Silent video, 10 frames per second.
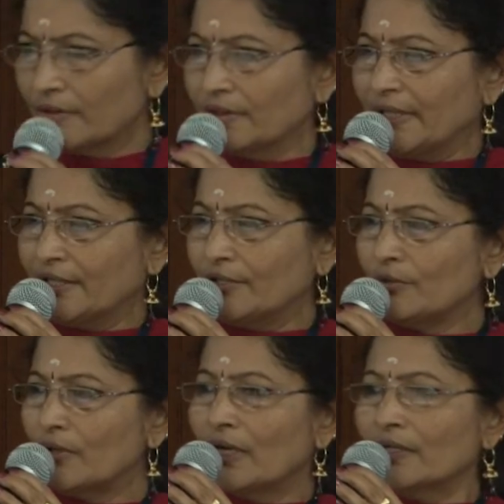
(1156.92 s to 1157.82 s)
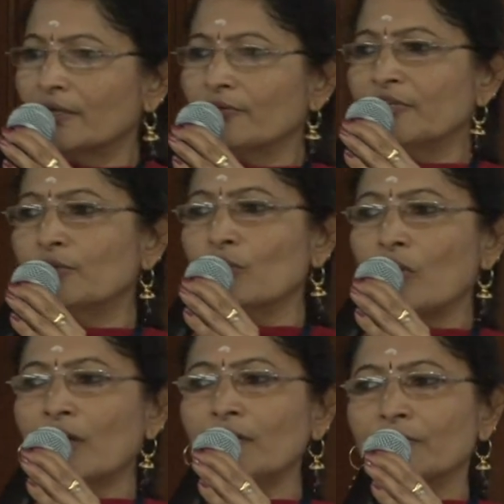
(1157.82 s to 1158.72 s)
Thank you. Now we go
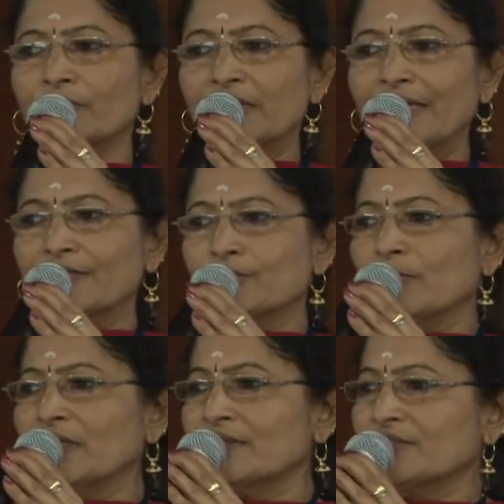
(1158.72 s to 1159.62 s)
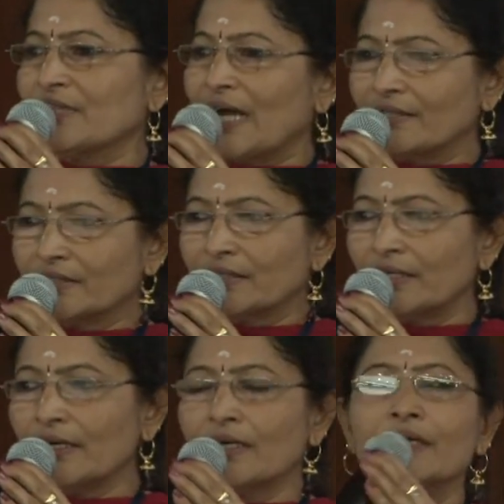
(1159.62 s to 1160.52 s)
on to the next one, the
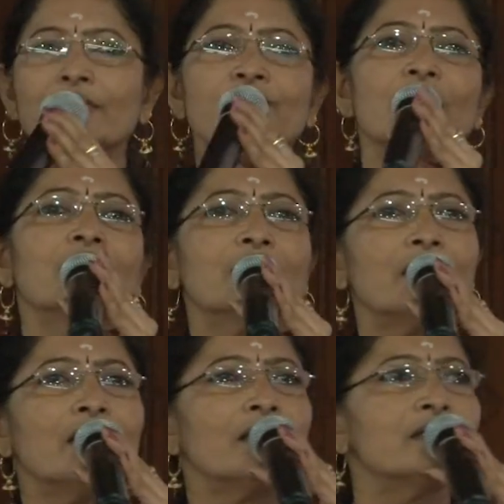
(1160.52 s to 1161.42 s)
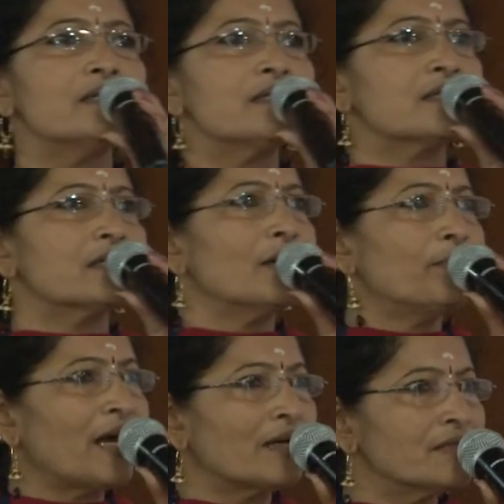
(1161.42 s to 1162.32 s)
Trataka. Trataka is a
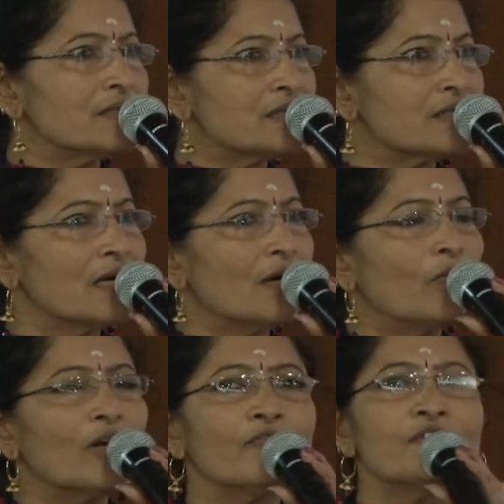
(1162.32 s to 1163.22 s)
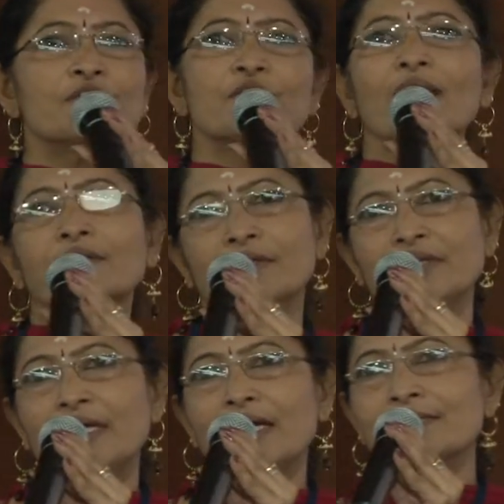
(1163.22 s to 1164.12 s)
practice, one of the Shat
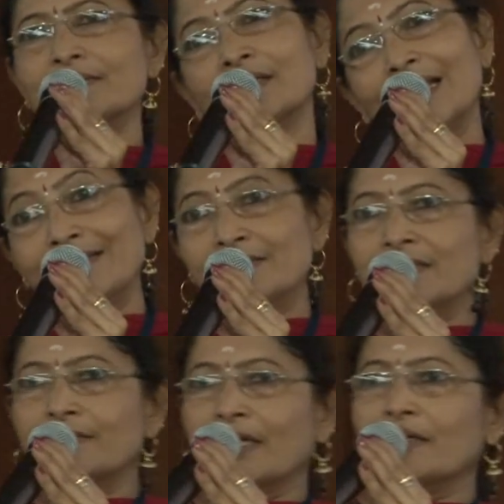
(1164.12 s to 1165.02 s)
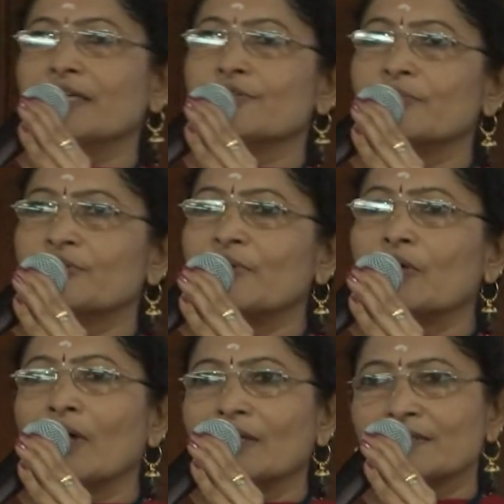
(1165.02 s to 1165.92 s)
Kriyas, the cleansing techniques which we
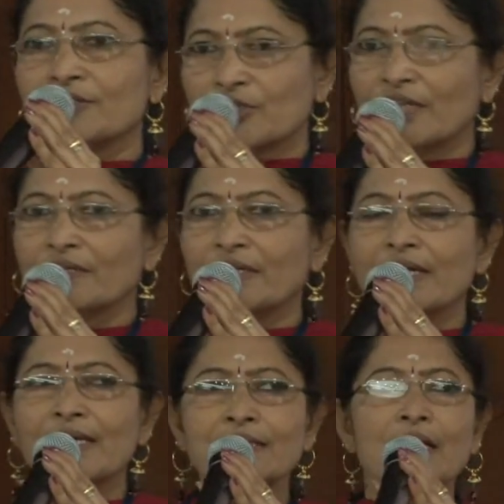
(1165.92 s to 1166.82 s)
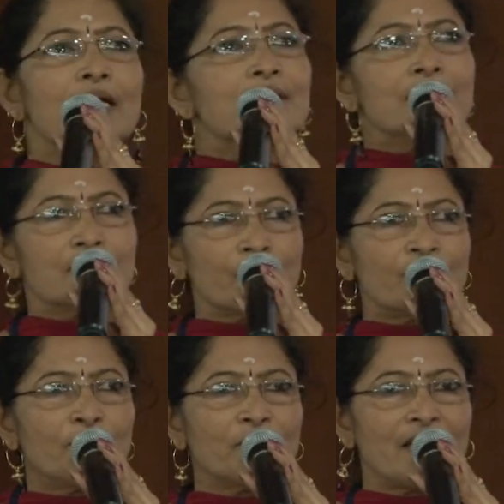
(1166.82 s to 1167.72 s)
call as the Shat Kriyas. 6 of
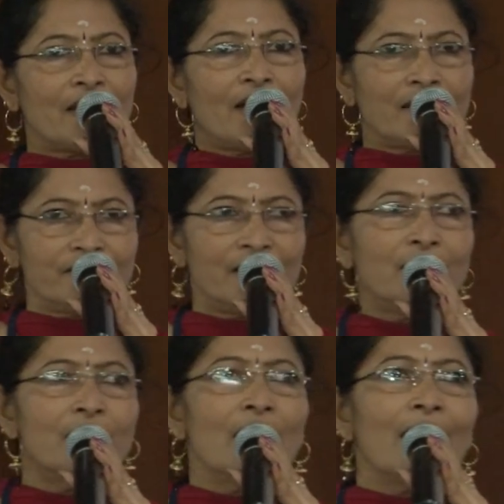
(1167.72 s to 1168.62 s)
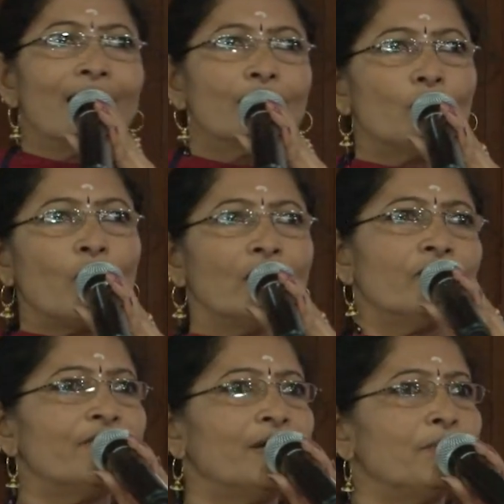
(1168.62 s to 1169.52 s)
them are there, and one
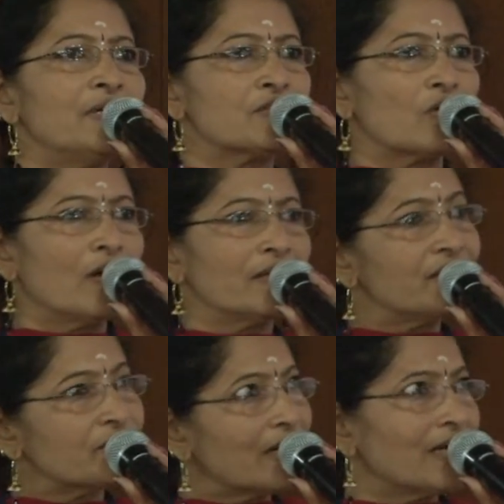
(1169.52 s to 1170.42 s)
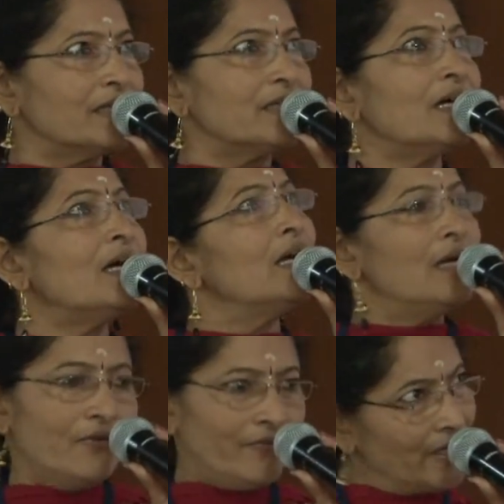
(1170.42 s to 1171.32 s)
of them is called the Trataka,
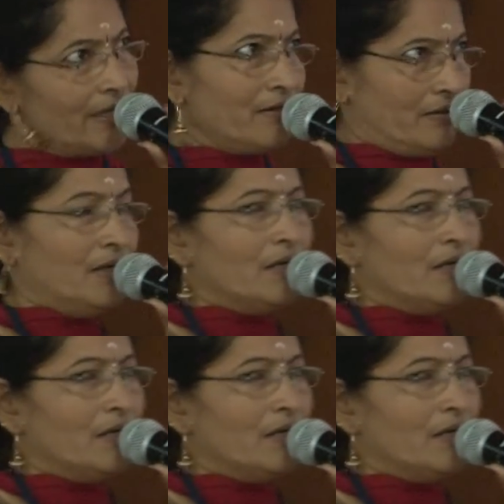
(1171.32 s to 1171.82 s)
where